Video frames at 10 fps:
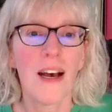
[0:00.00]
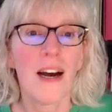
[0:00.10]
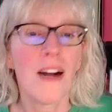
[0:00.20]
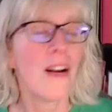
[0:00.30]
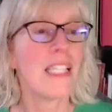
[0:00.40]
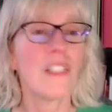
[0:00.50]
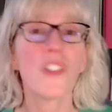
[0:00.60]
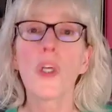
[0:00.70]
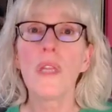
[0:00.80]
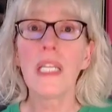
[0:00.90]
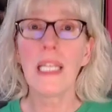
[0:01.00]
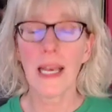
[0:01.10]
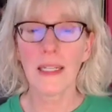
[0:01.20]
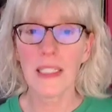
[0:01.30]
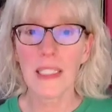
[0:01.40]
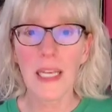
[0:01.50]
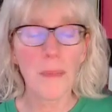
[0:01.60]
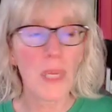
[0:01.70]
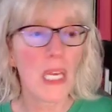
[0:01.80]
All right, so the next step